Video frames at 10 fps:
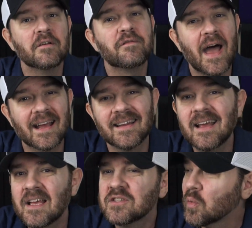And in fact,
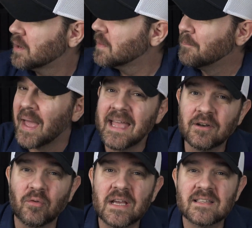it's one of the
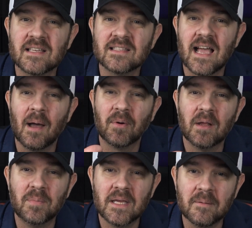main reasons I'm going
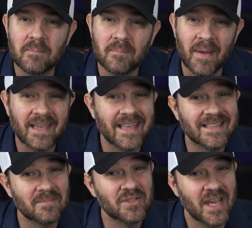to be making
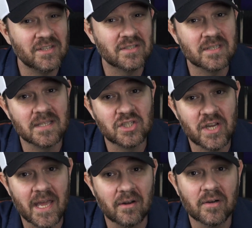some changes to the
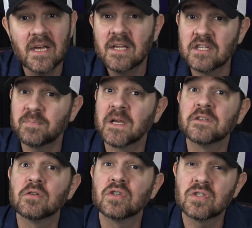channel, just
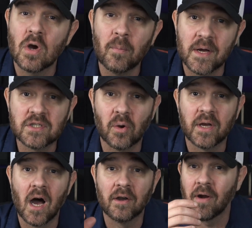because there's so much
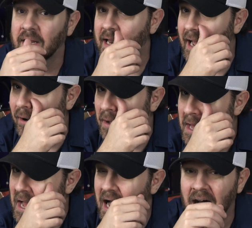going on right now
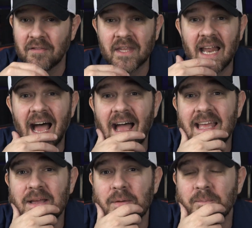that
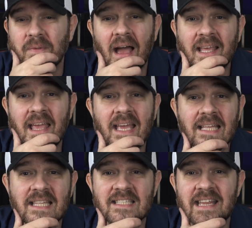I can't
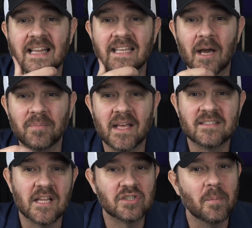get these daily
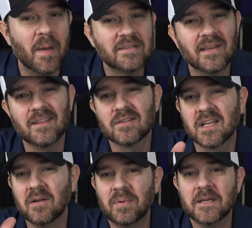updates done. So basically, there's
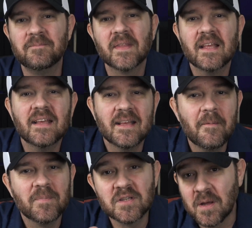going to
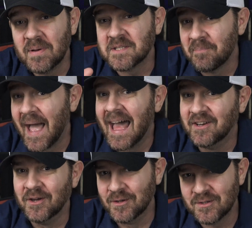be some bad
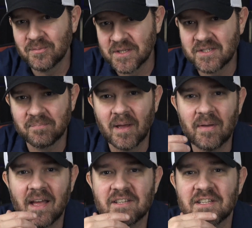news, which
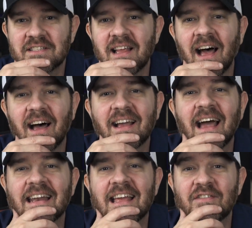maybe I just
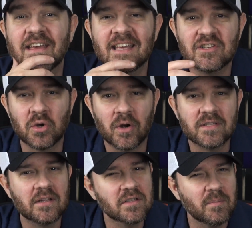kind of gave you a hint
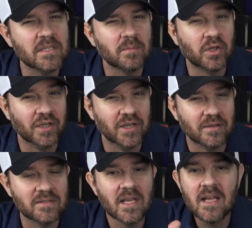towards, and there's going to be some good
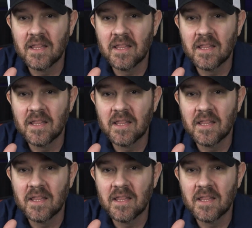news.